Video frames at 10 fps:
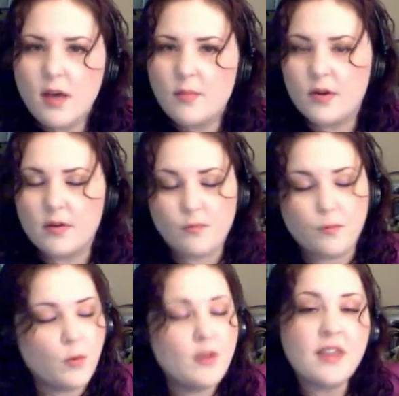But
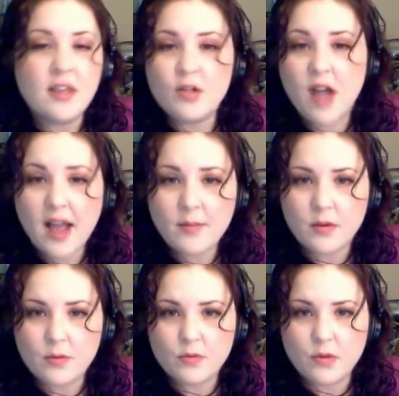one thing, your timing
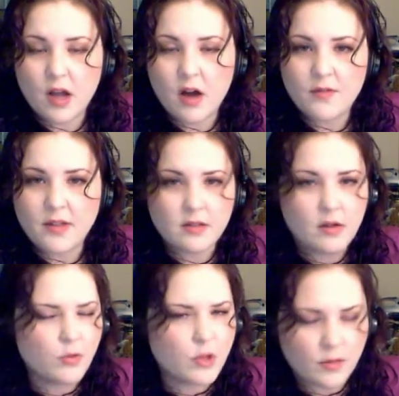was really off in that
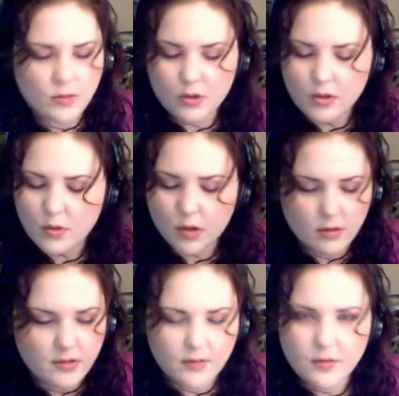song, which I'm sure you
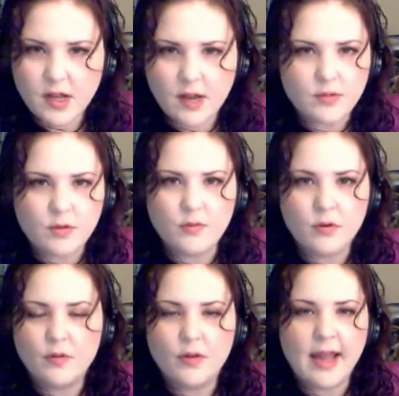heard several times over
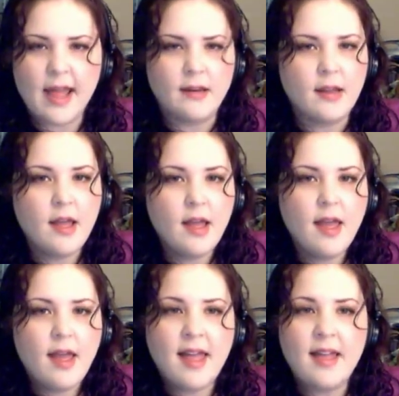and over again.
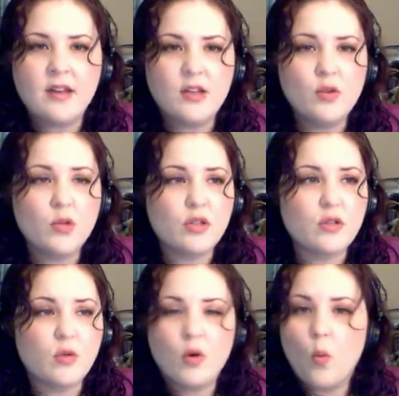And you were just
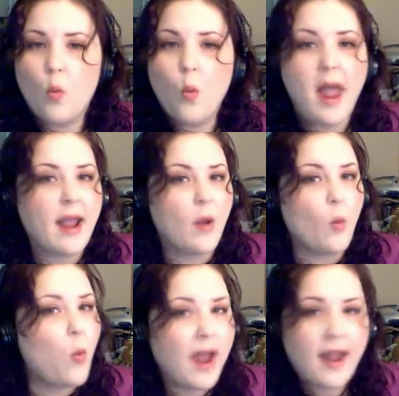
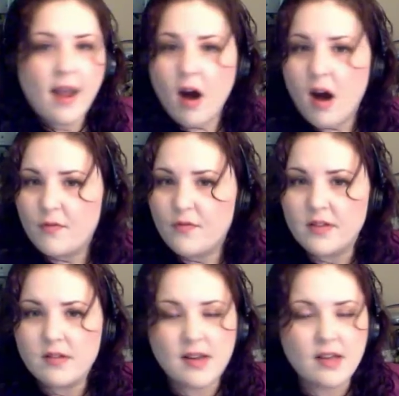way off
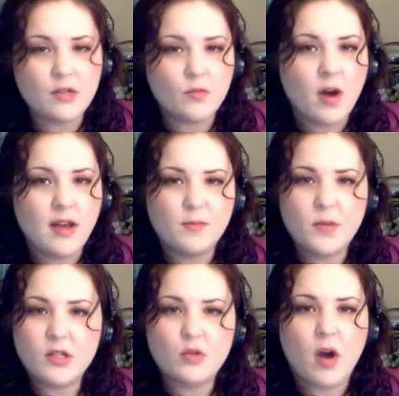intonation-wise,
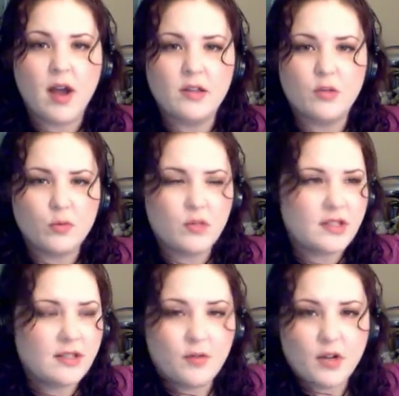pitch-wise. You were almost in
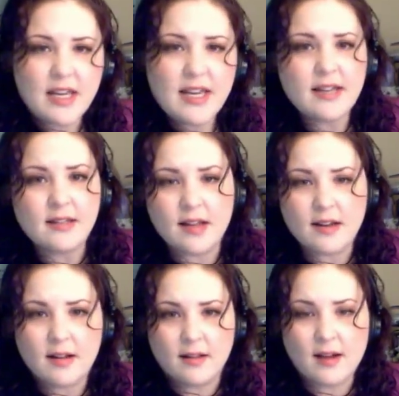another key a
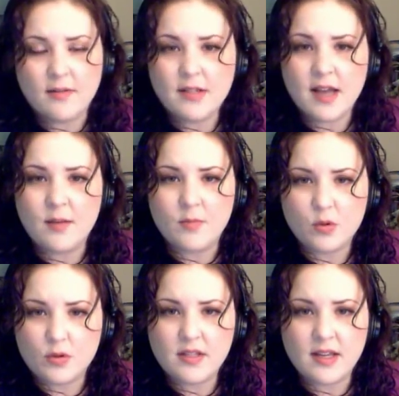lot of the time
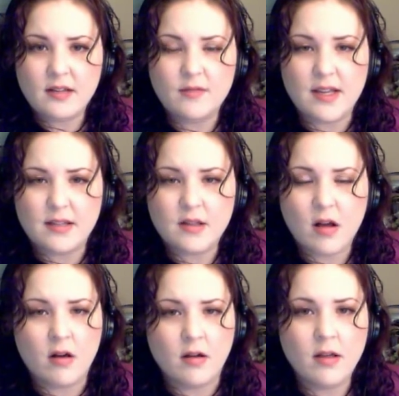towards the end of that
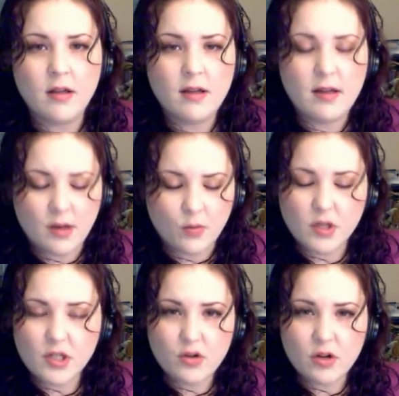song, and you really
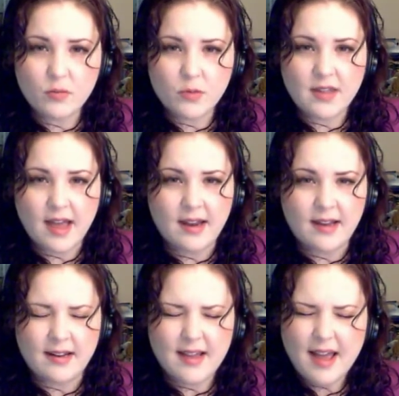struggled with that.
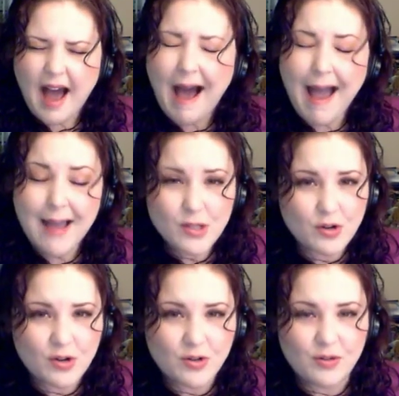And I
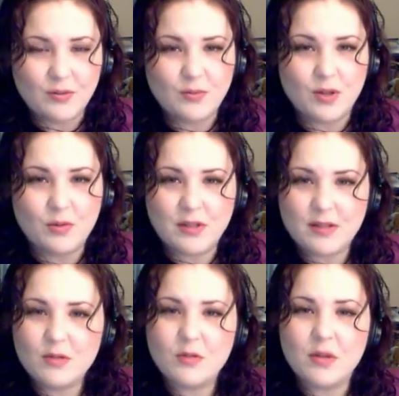struggled with what to
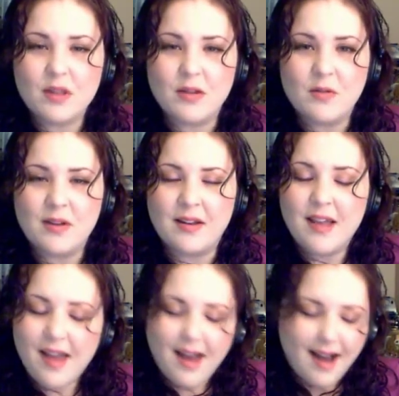do with you, and
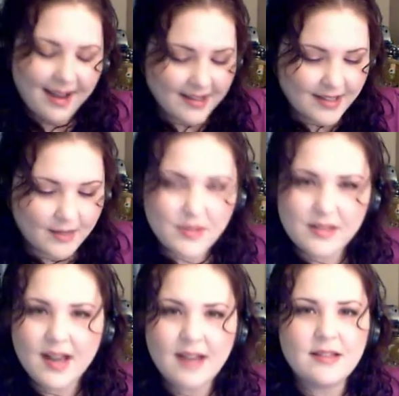I ended up
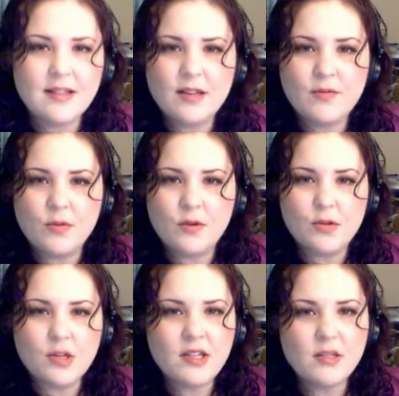deciding to give you another
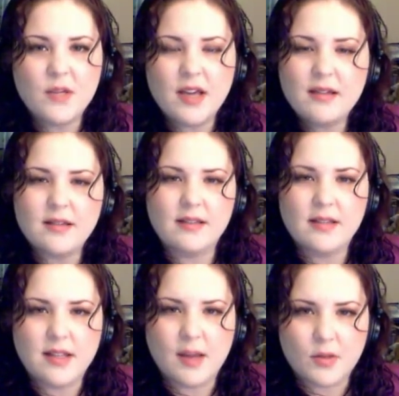chance because I see
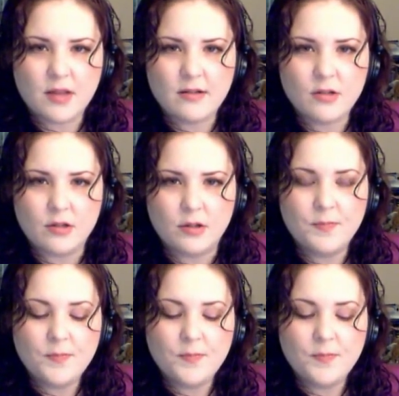that potential.